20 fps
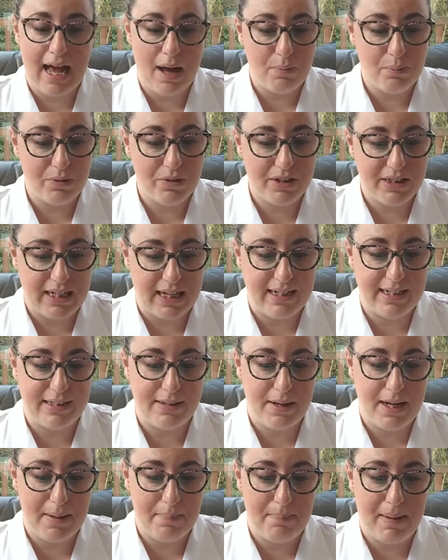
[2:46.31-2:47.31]
and will send
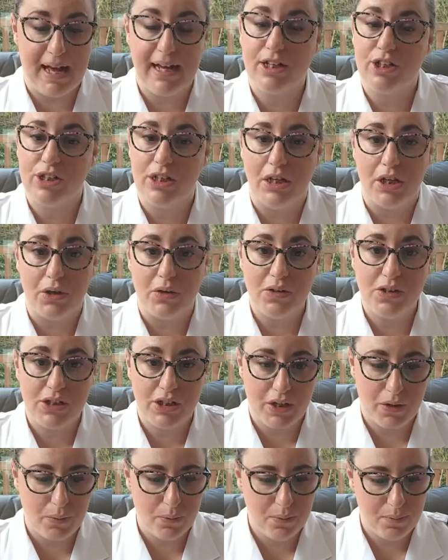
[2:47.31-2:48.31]
it back to you
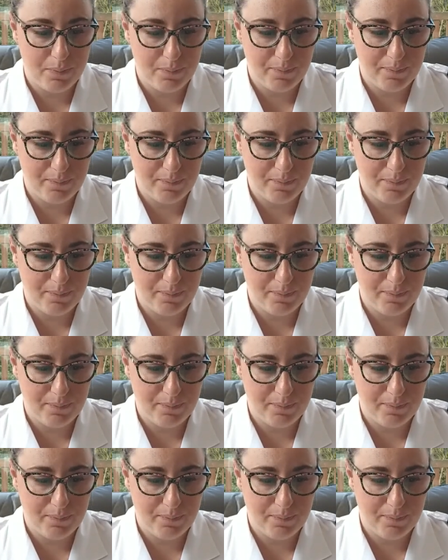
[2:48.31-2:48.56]
soon.